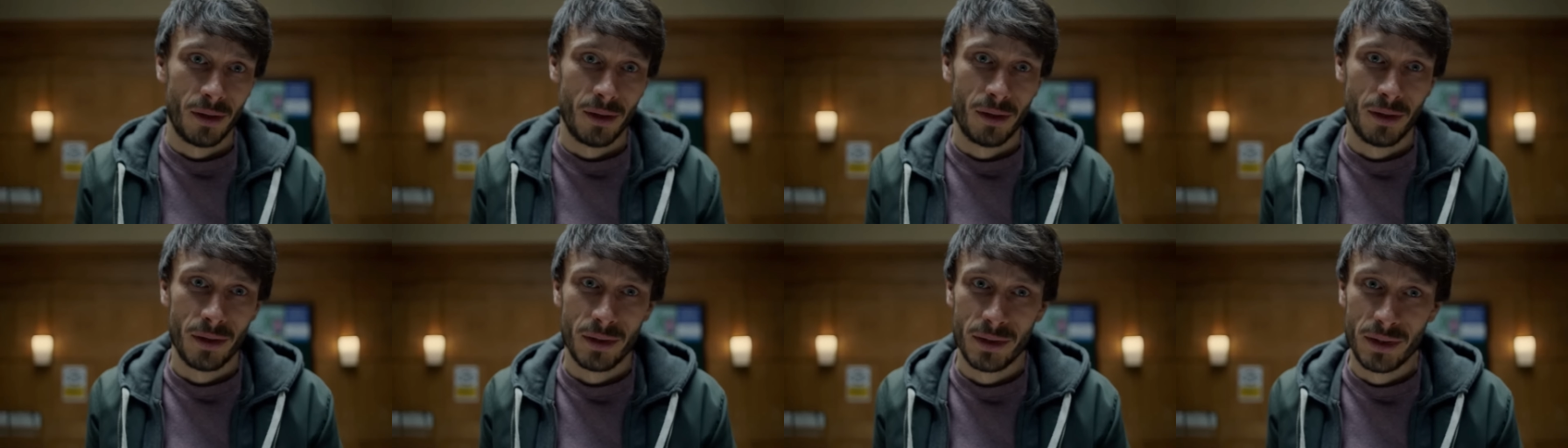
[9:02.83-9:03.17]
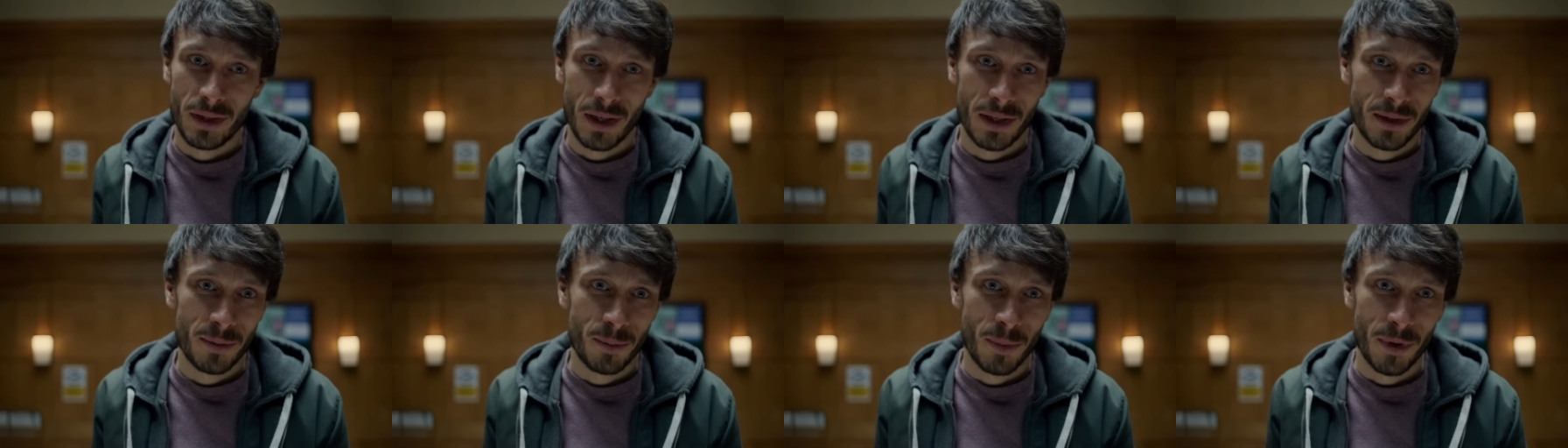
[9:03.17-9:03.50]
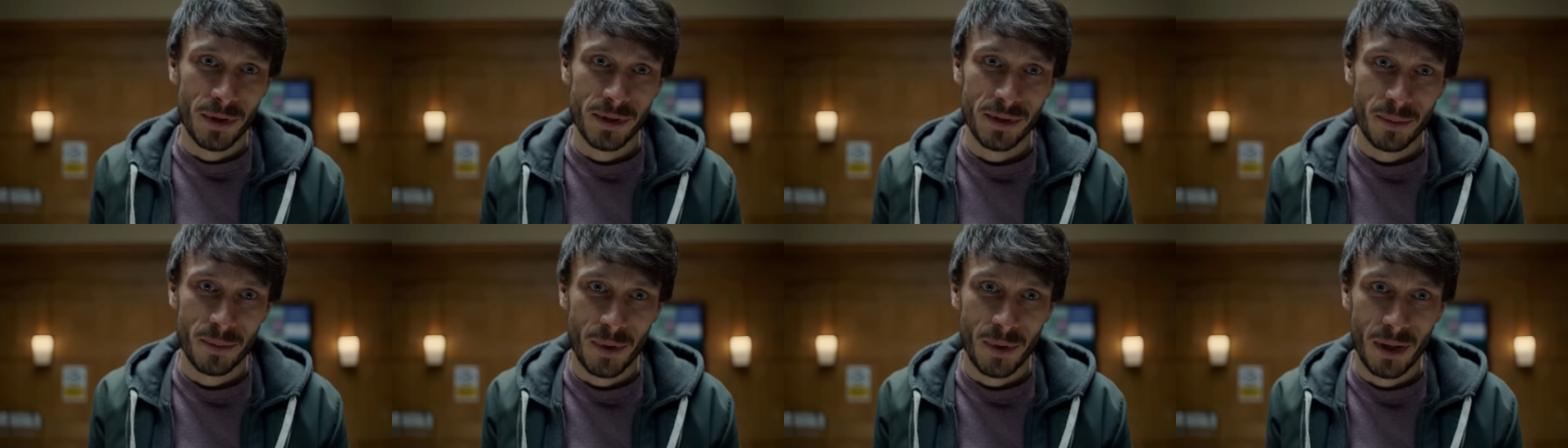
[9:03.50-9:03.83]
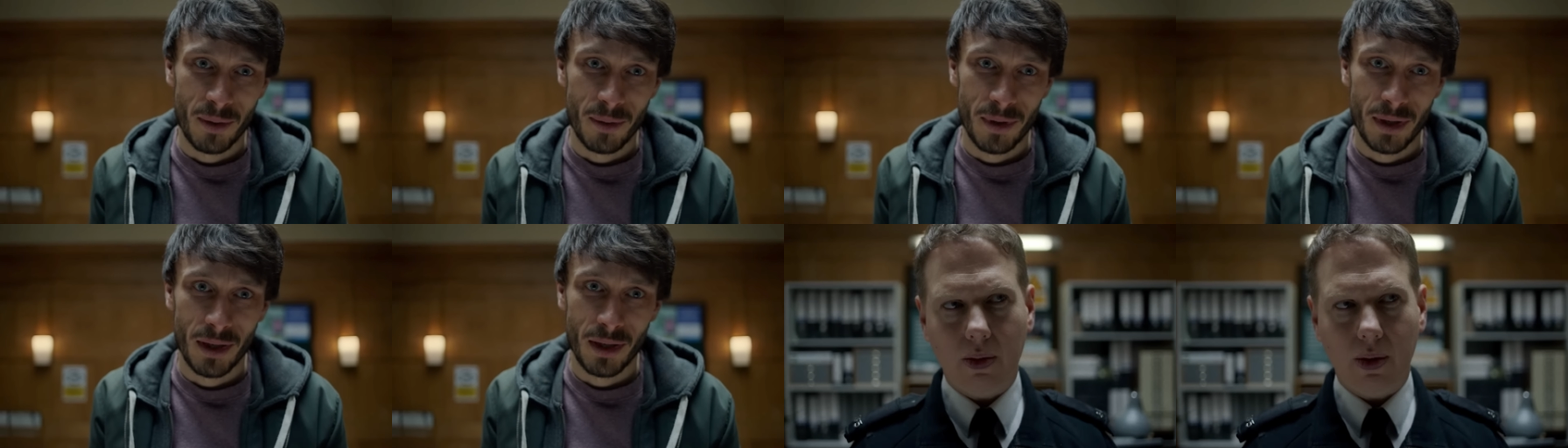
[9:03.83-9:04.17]
was Donnie
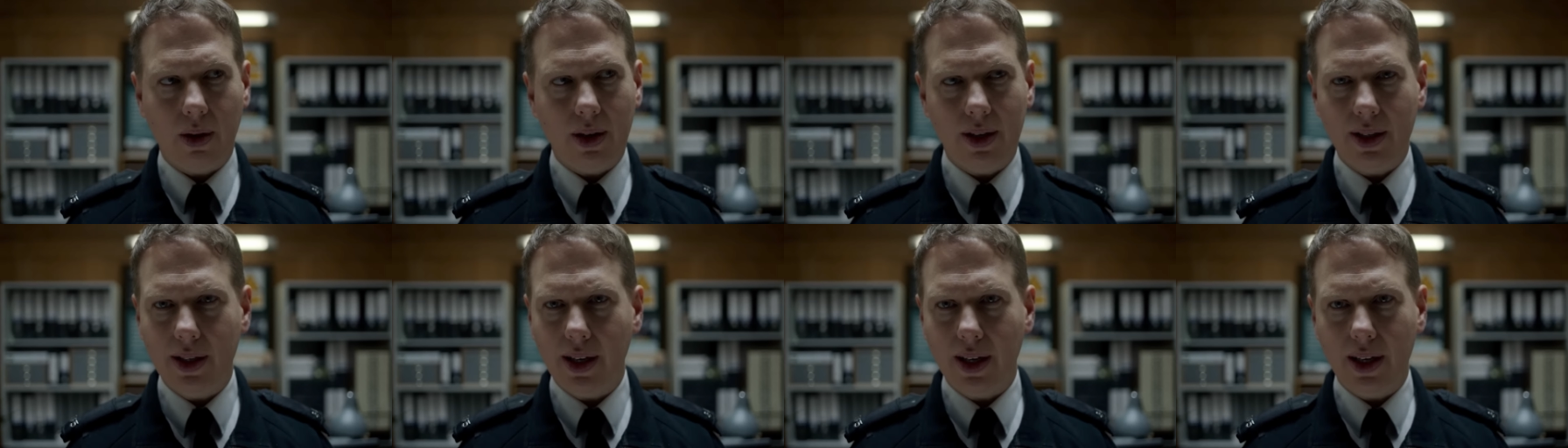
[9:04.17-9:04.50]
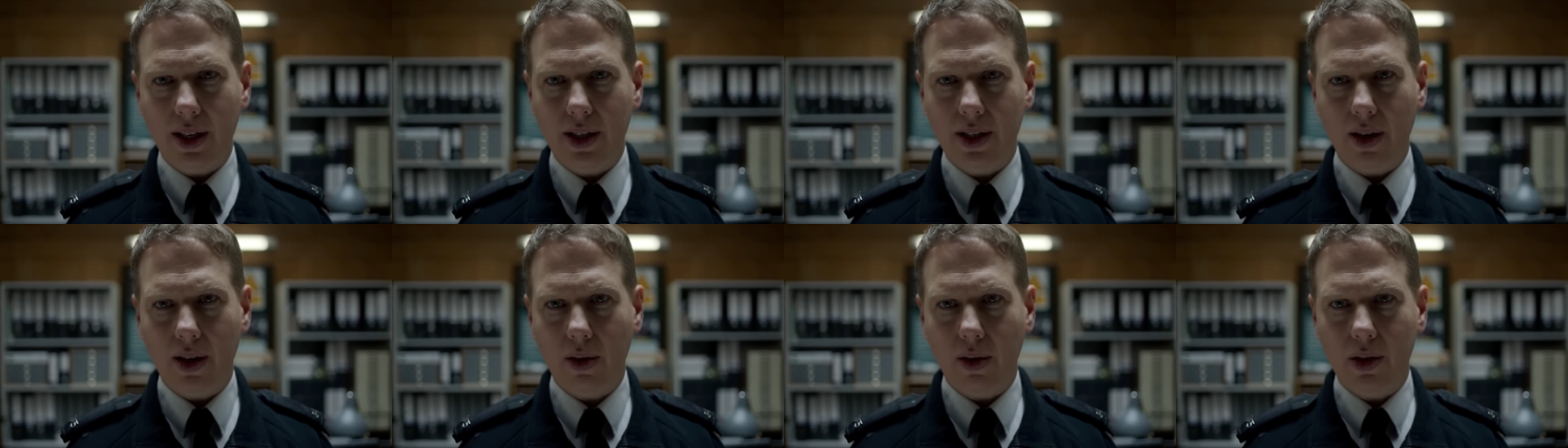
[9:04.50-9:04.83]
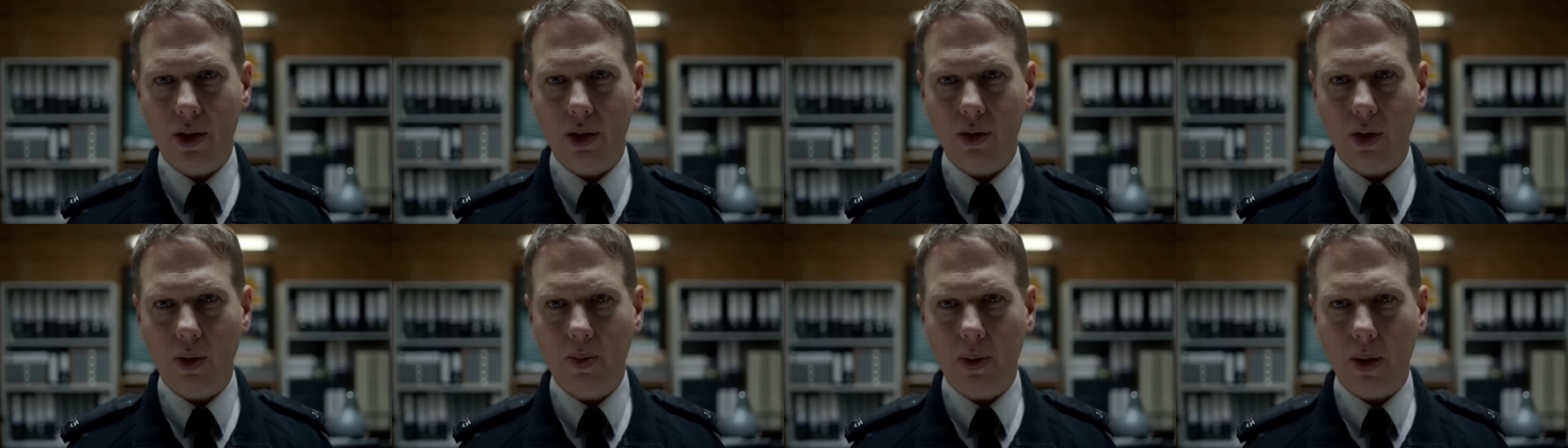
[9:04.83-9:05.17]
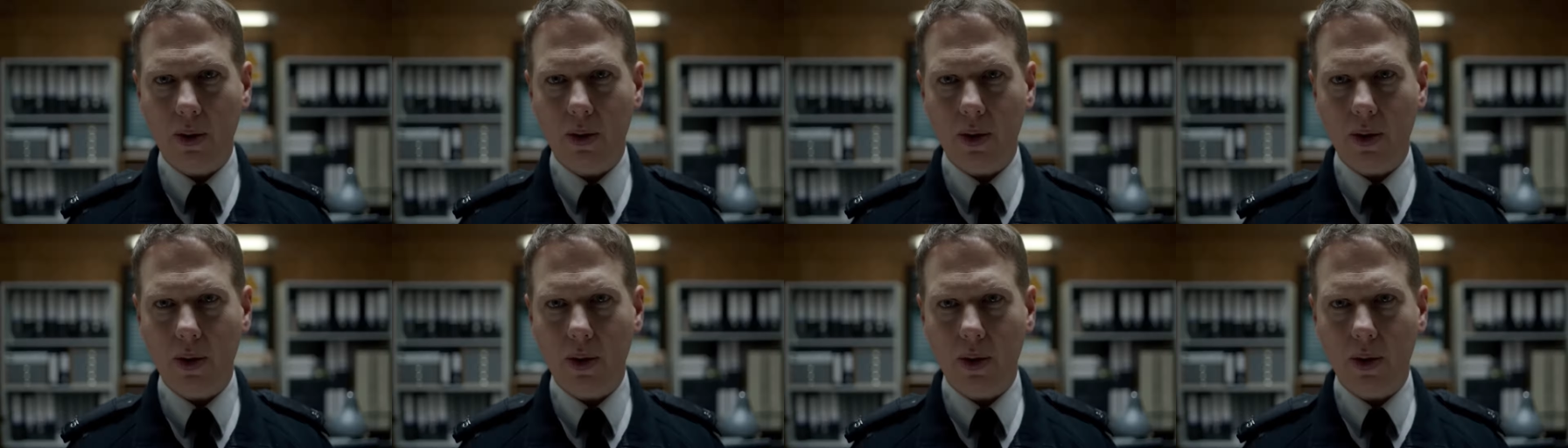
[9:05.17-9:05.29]
holding back so much